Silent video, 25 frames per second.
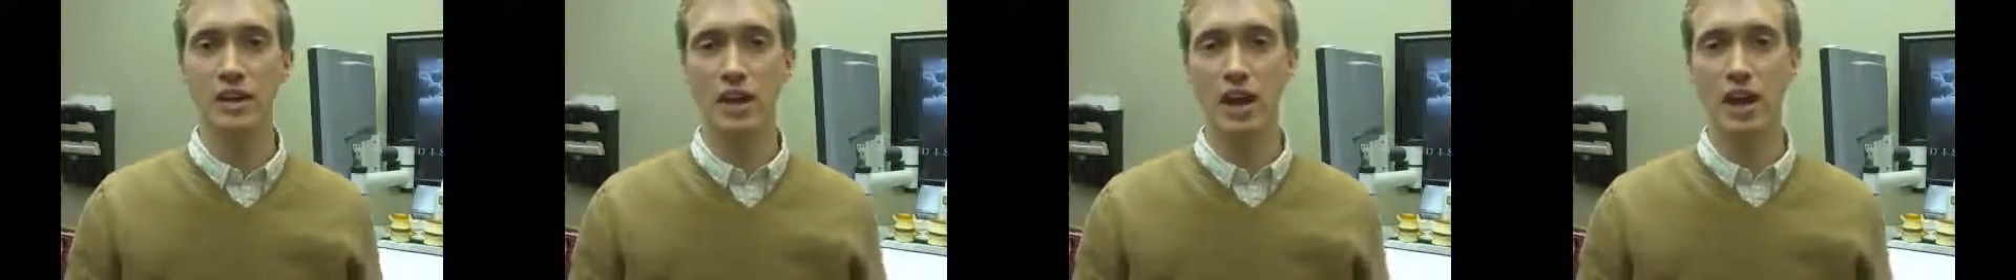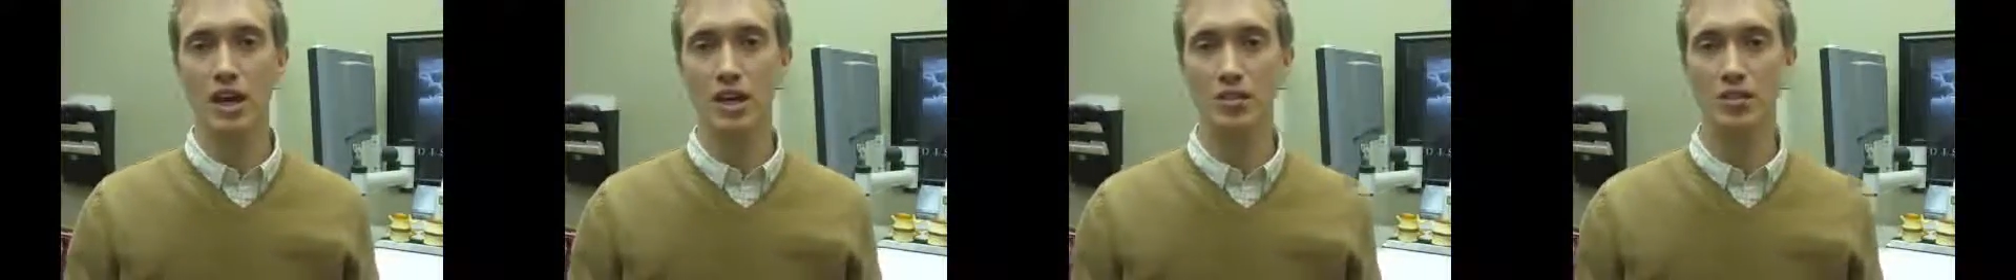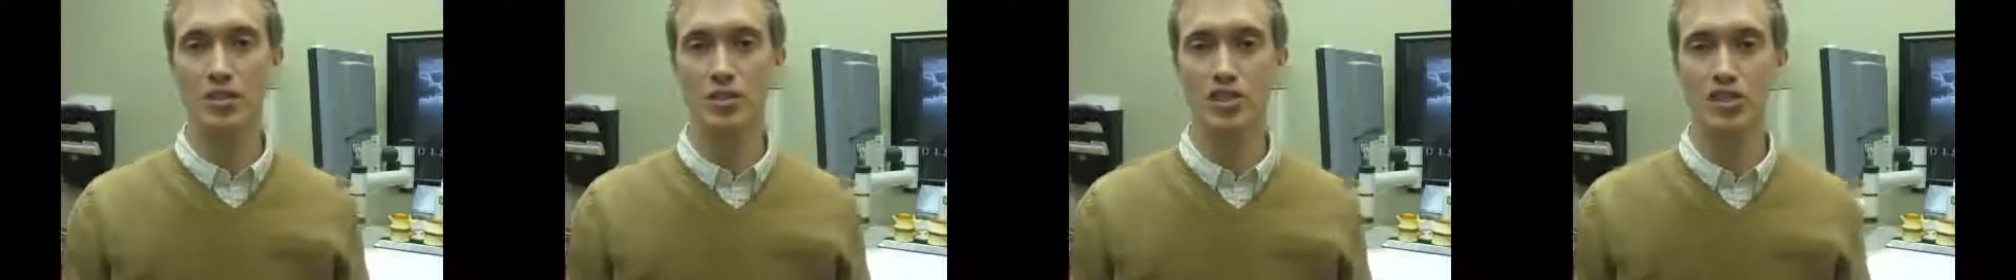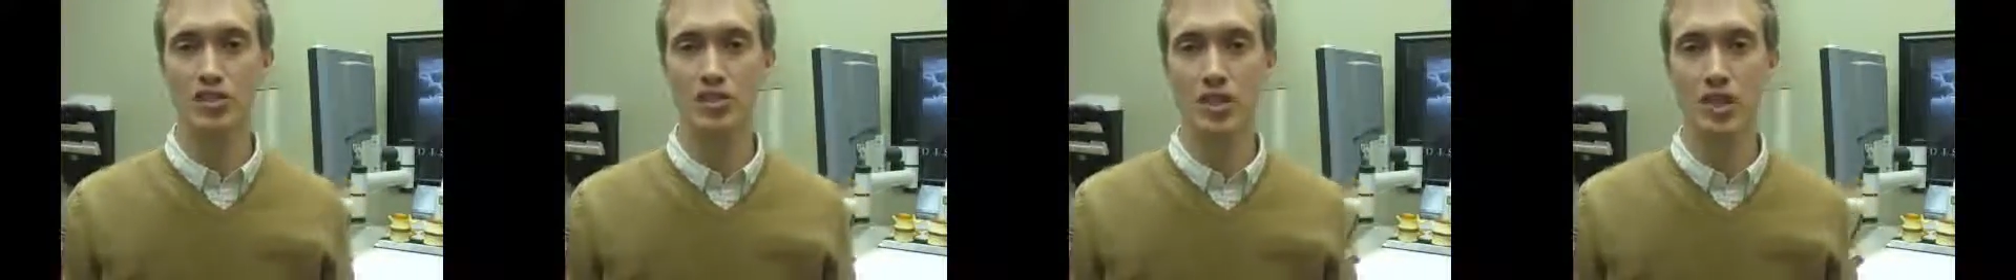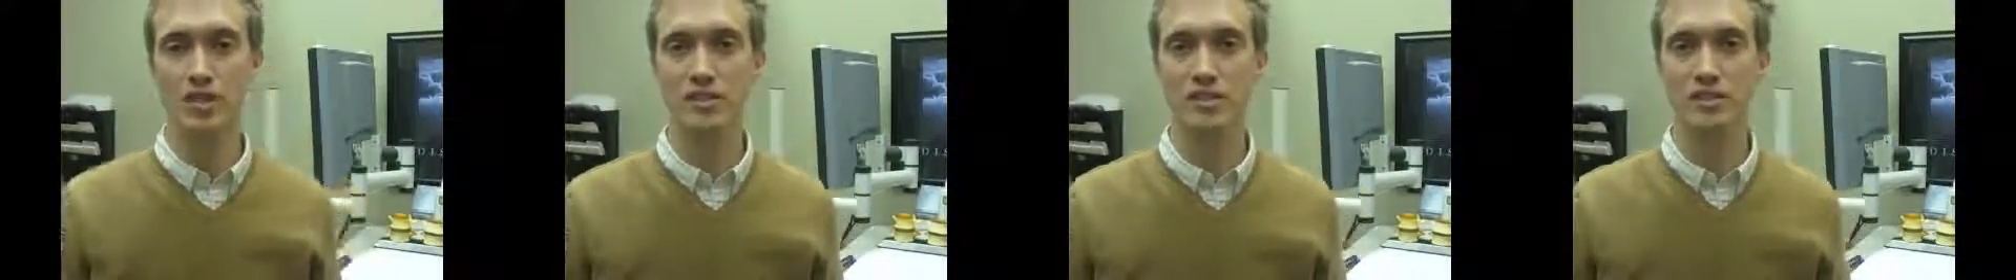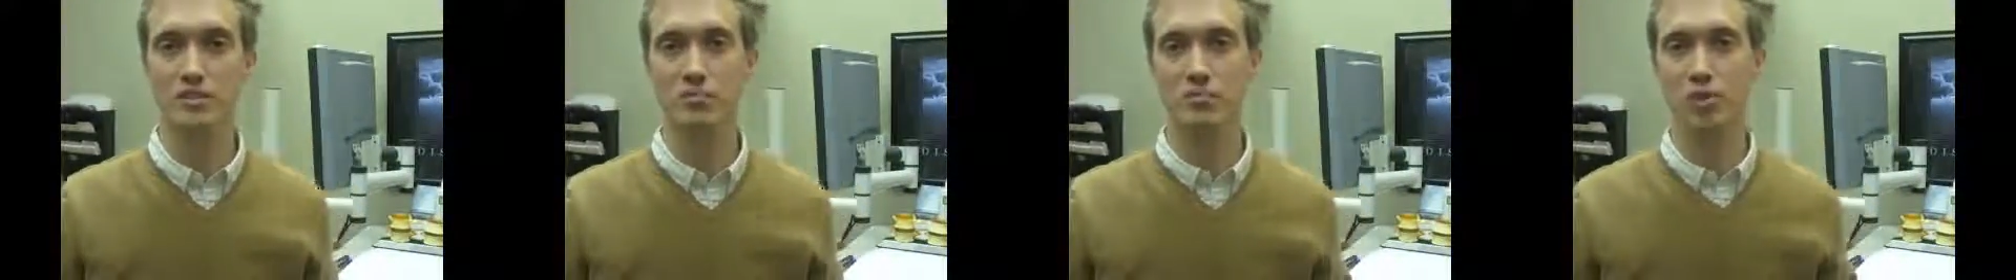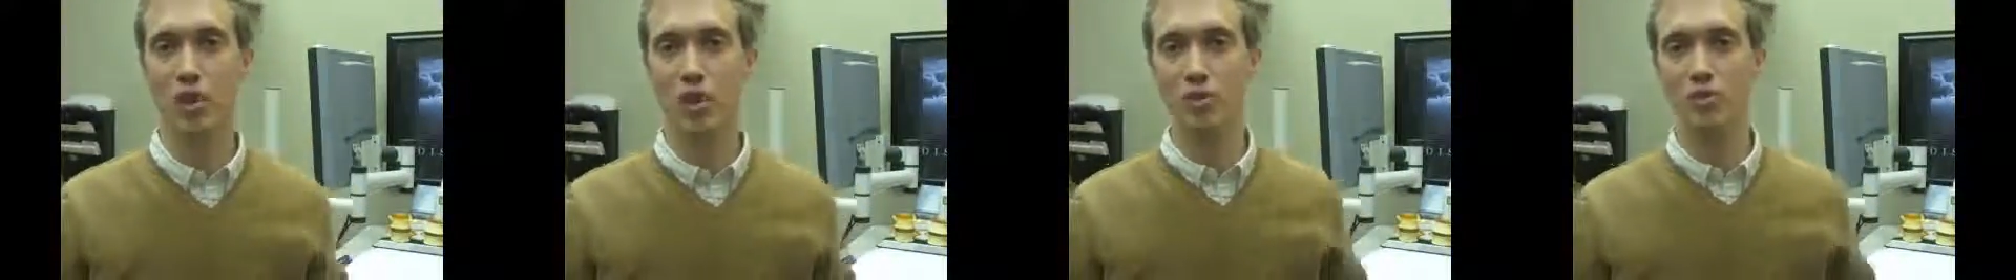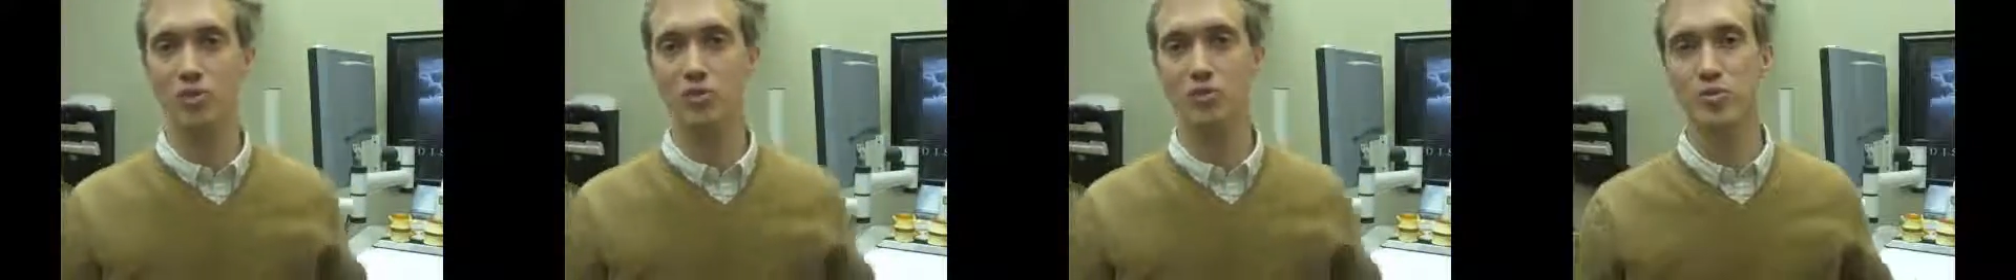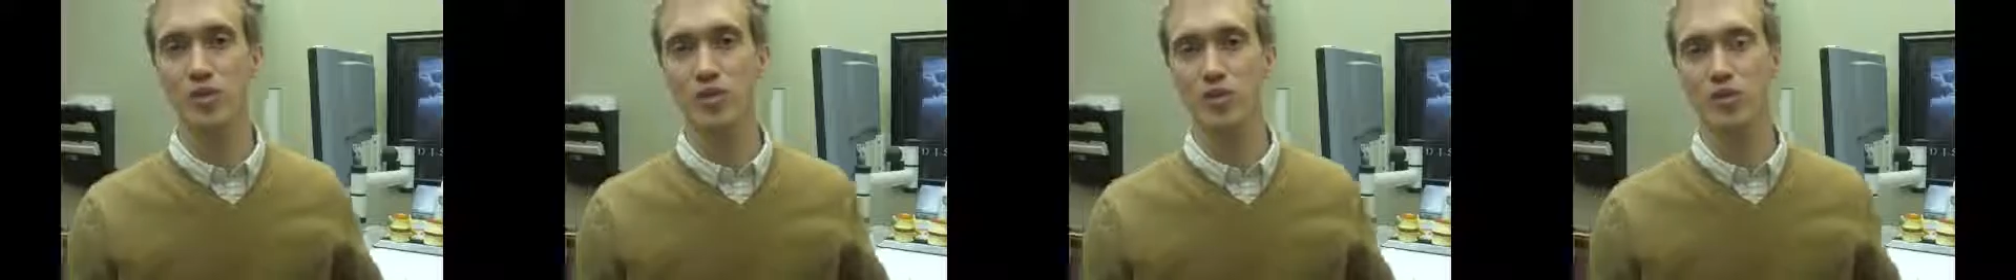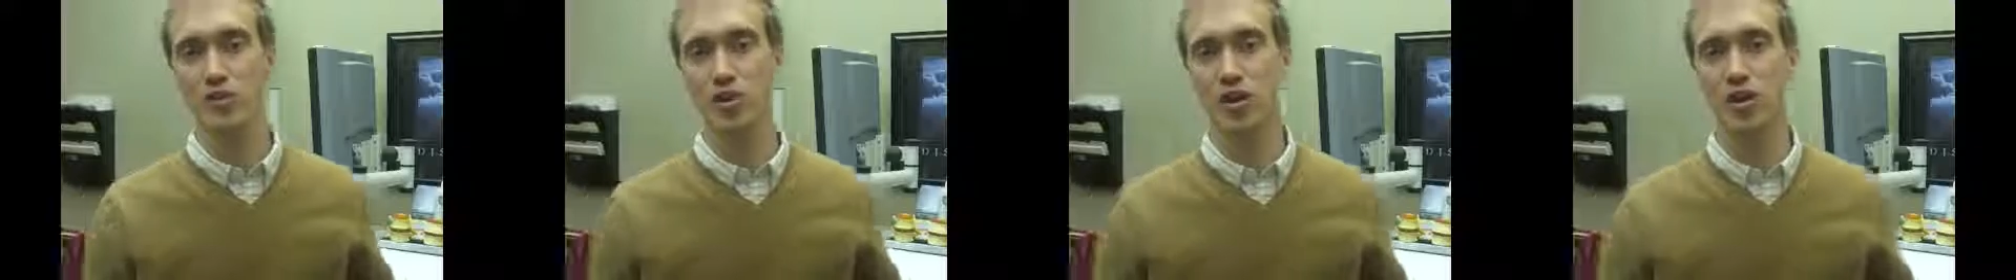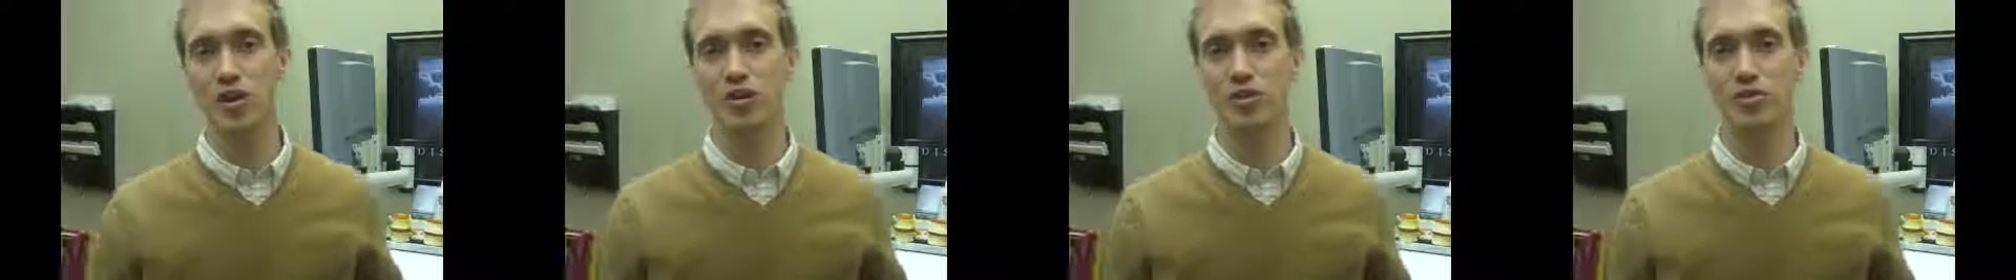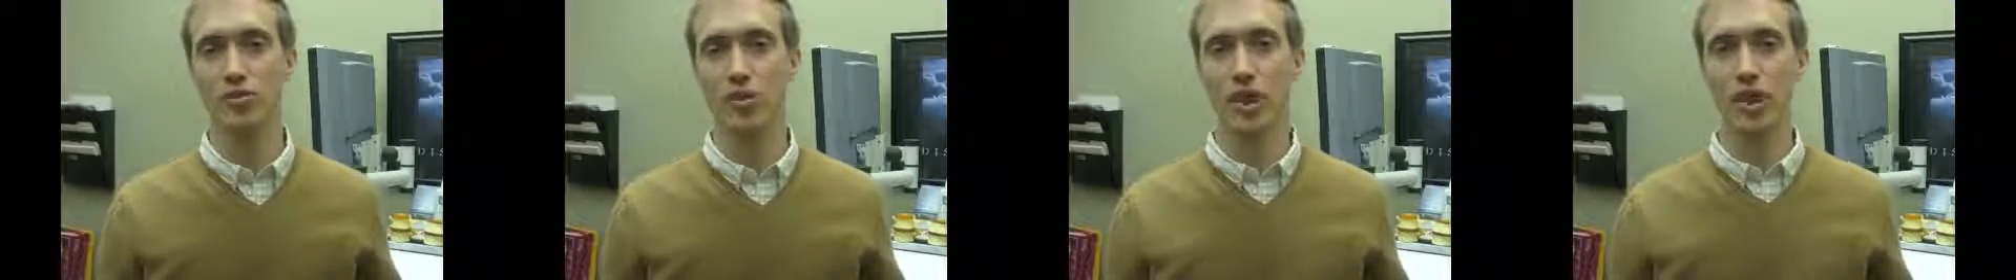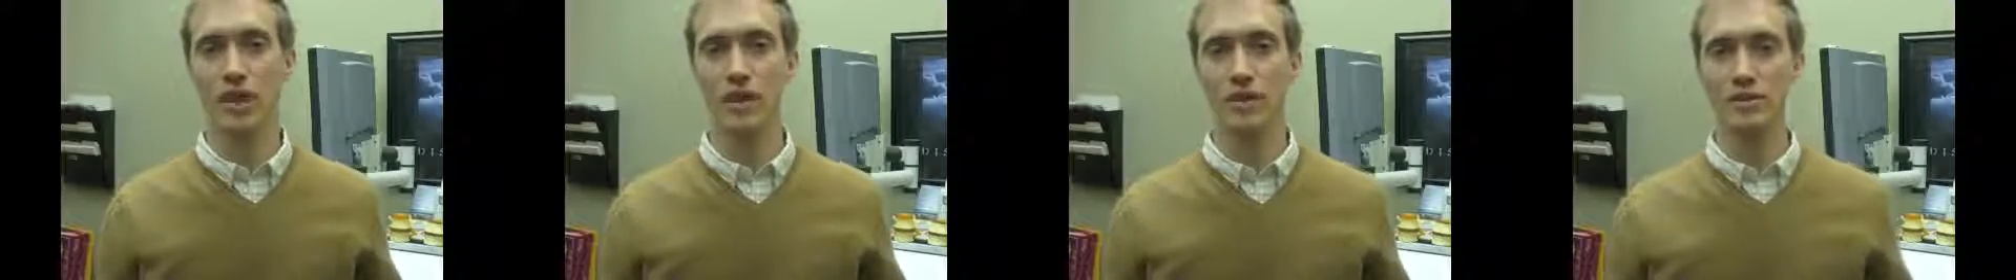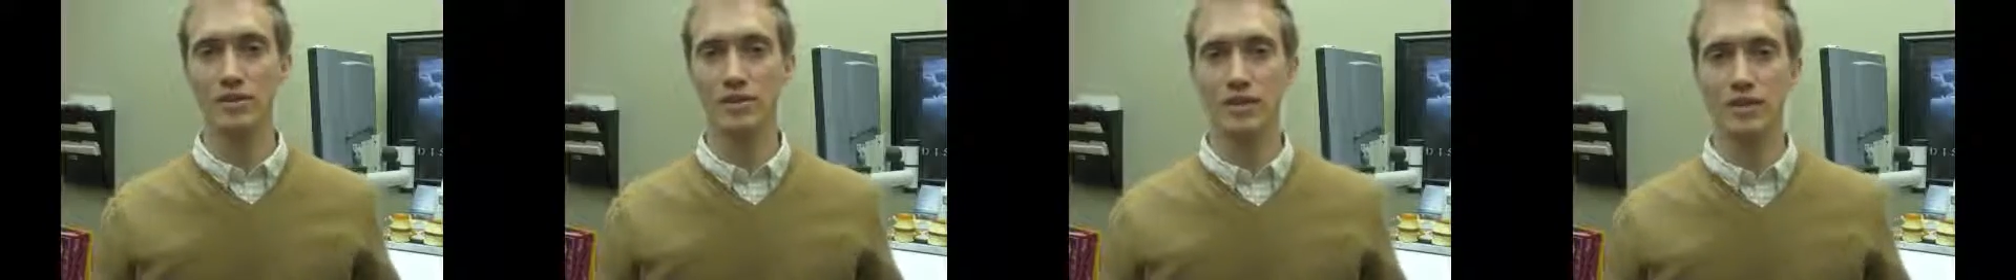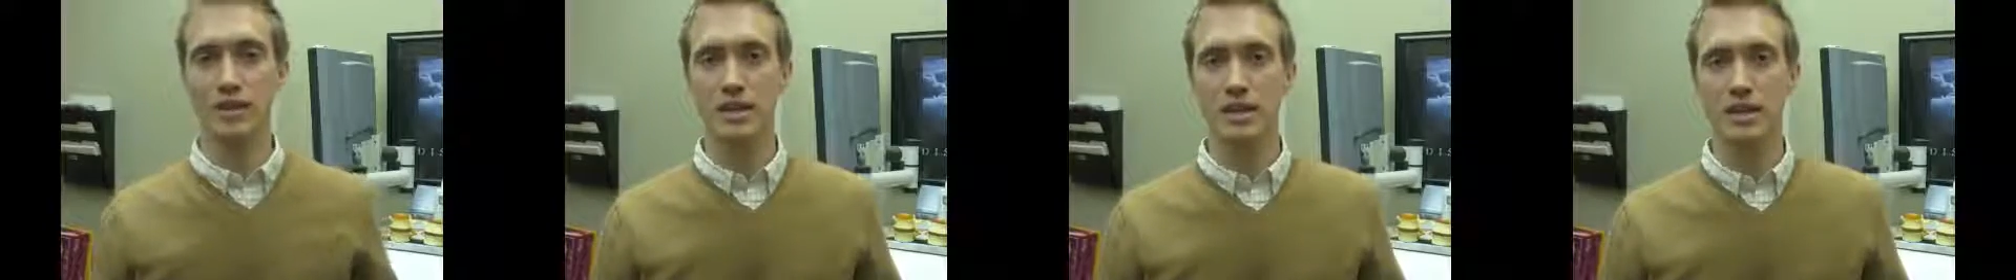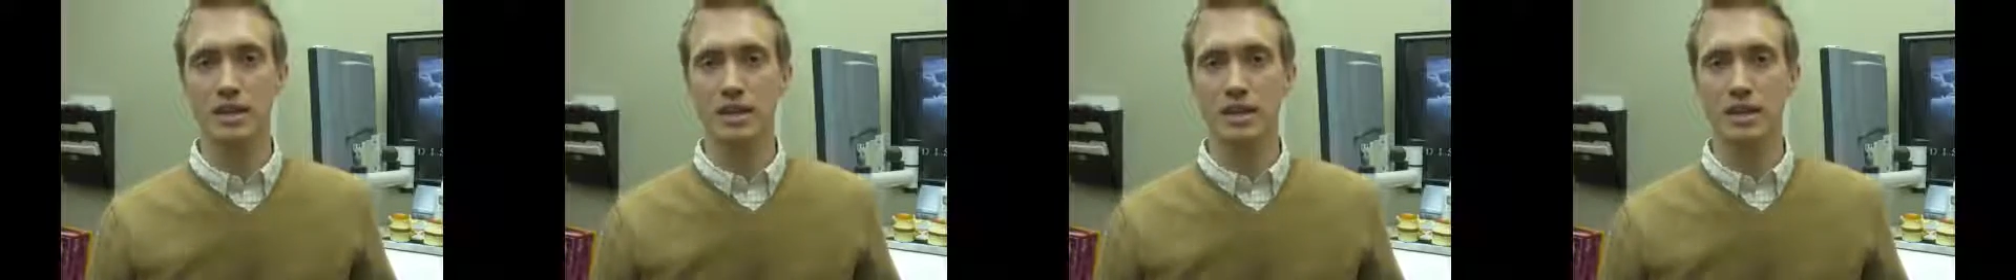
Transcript: uneven stress, and bone spurs and arthritis.